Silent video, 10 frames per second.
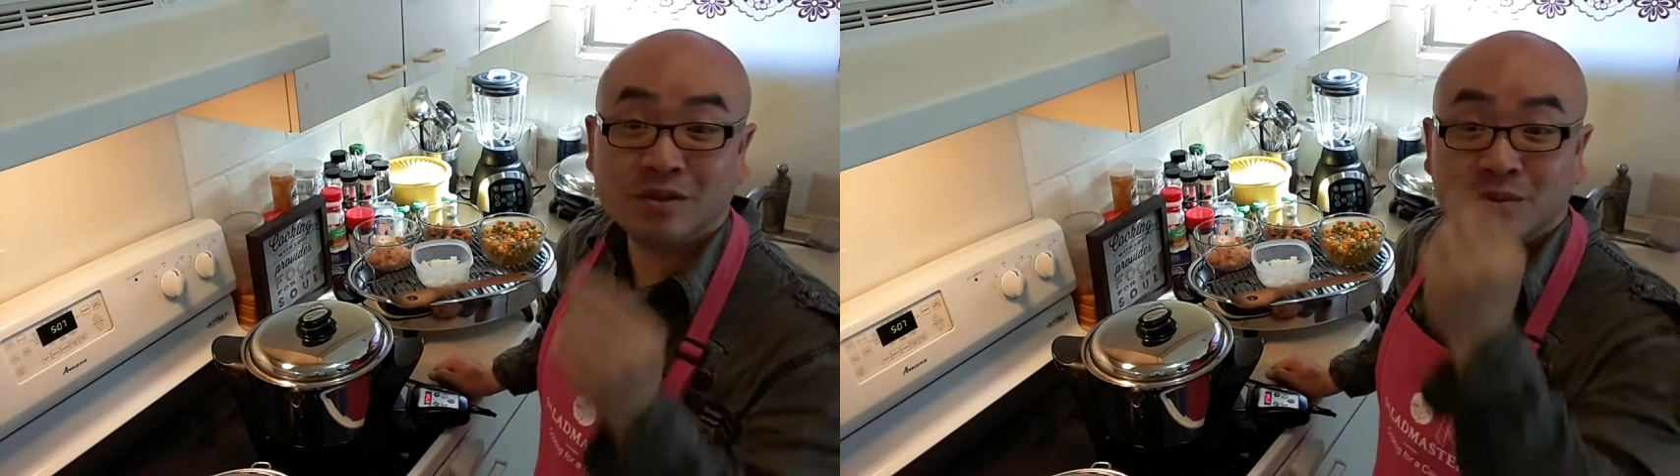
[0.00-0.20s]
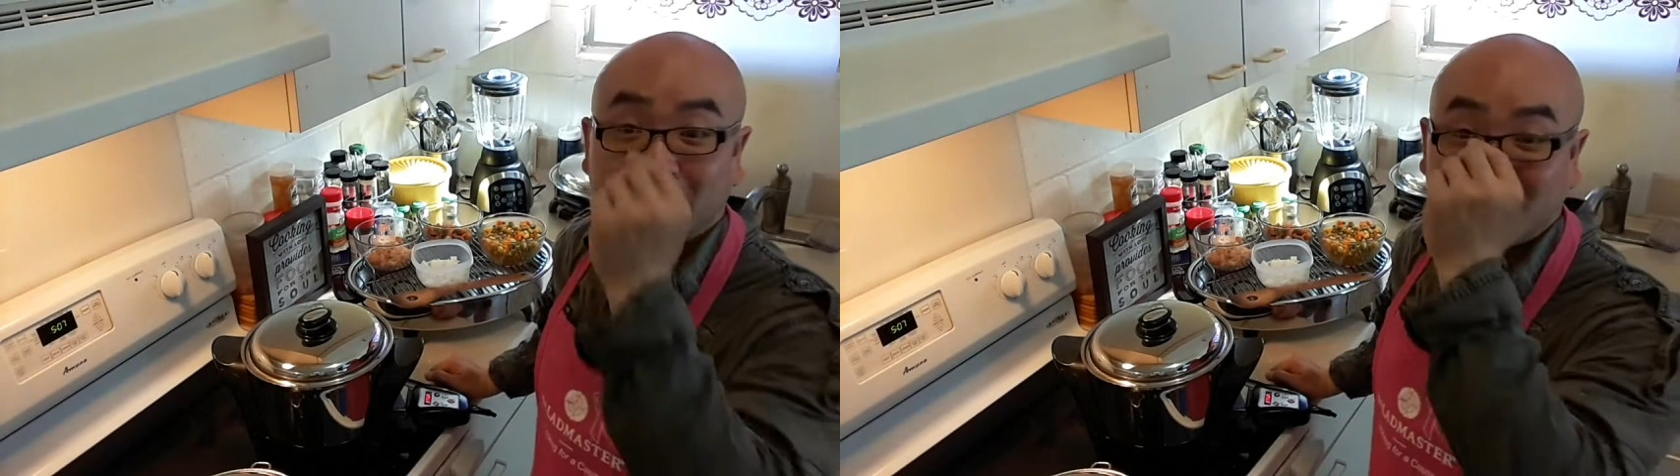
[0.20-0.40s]

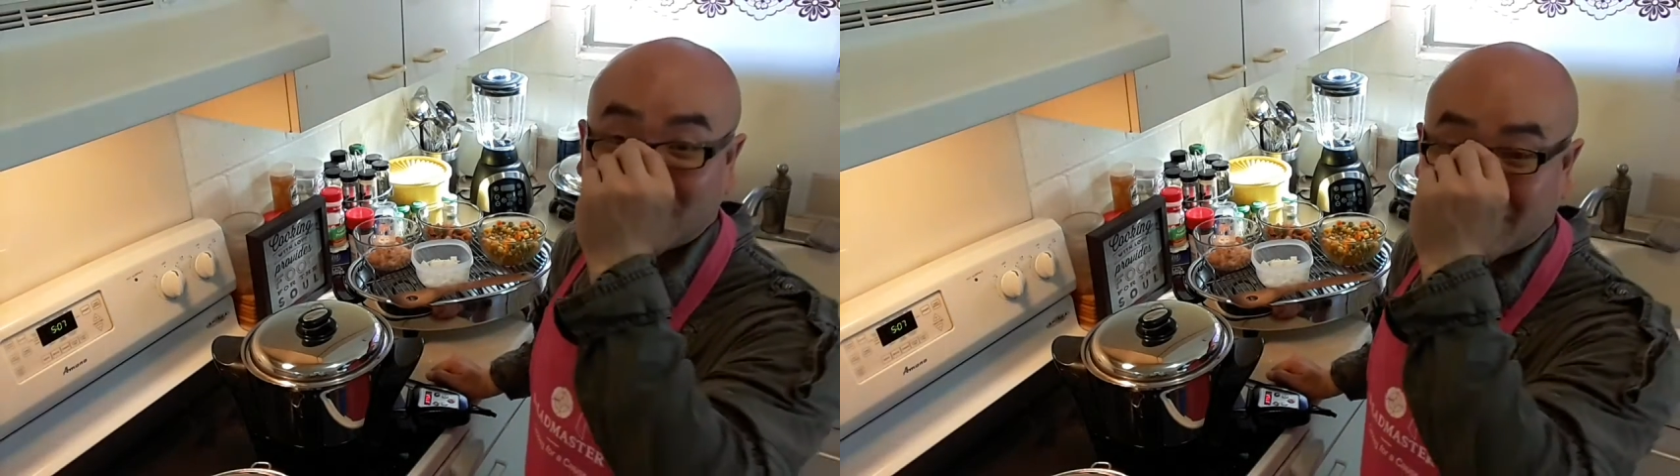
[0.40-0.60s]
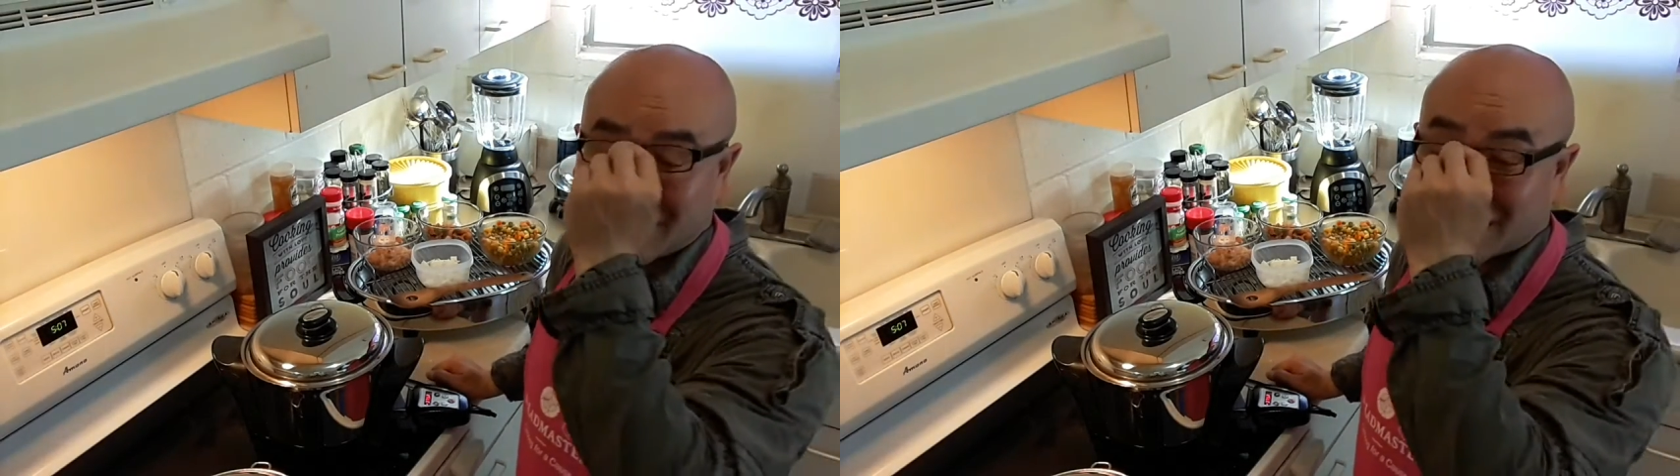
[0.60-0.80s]
going to be
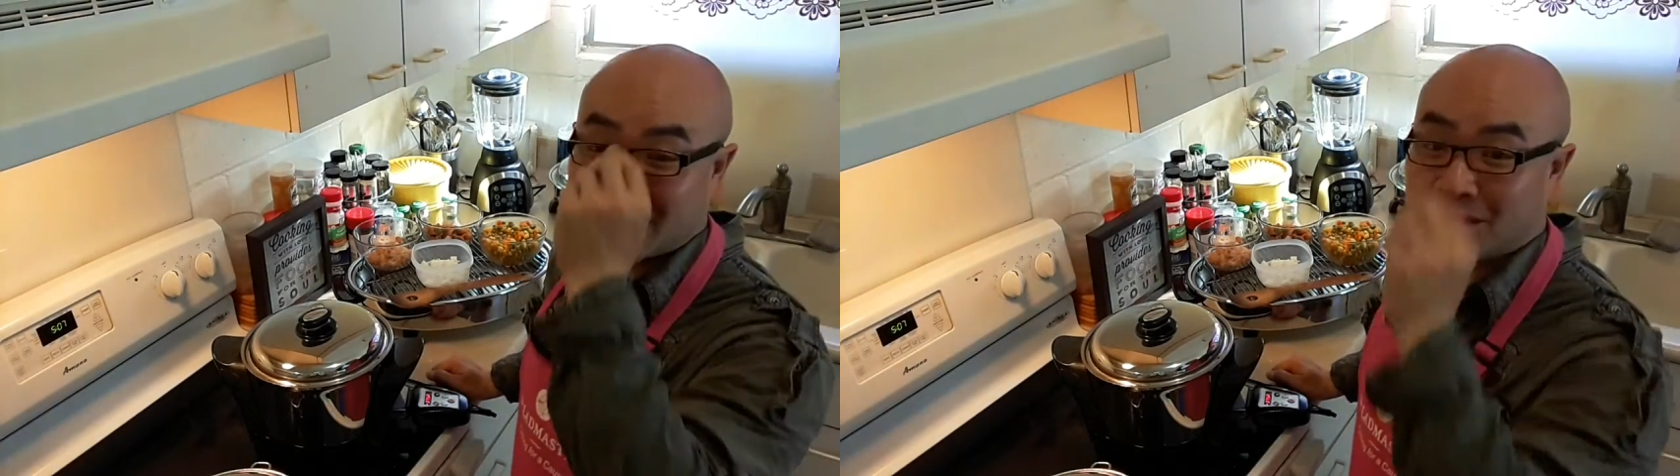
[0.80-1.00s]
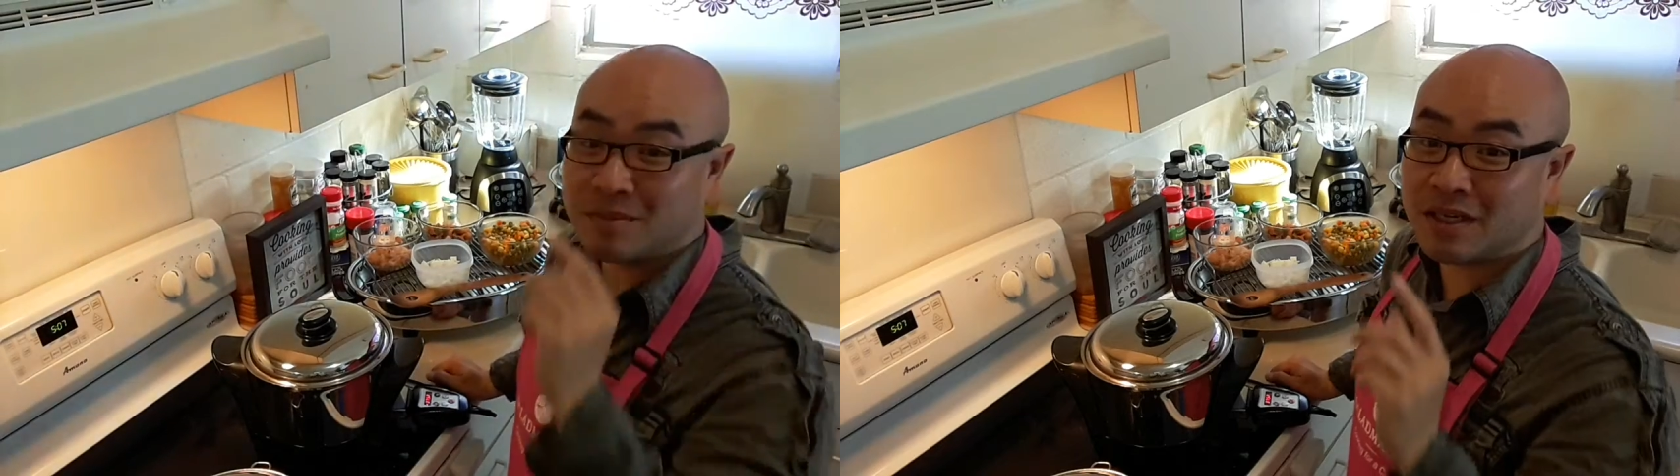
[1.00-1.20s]
doing
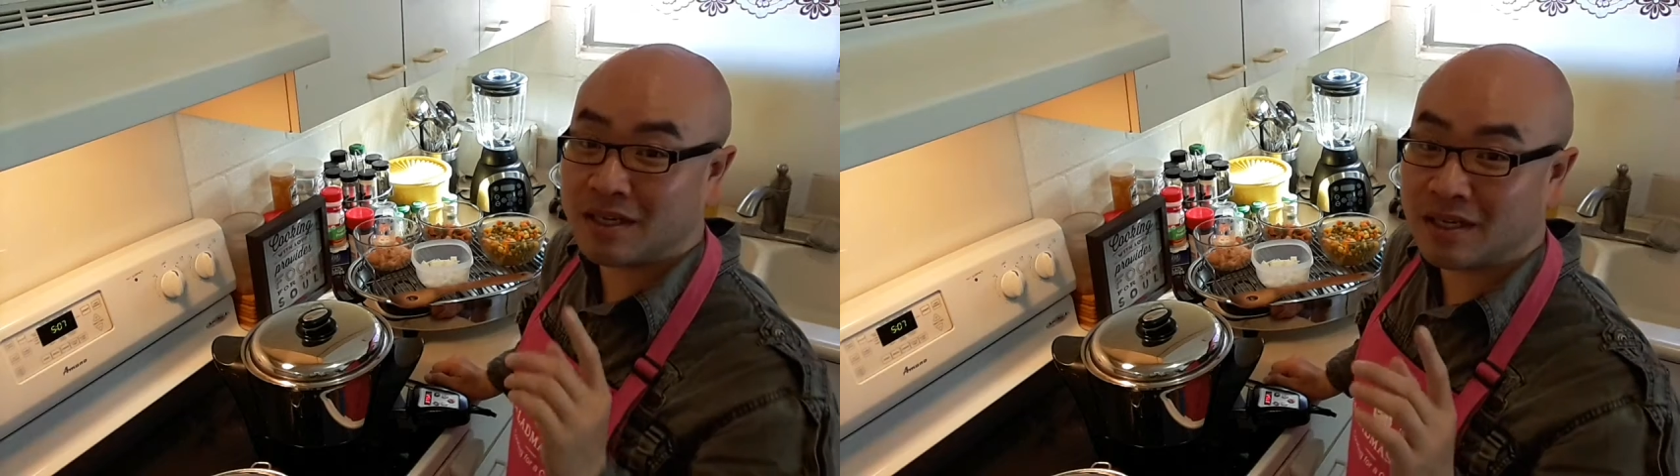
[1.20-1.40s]
some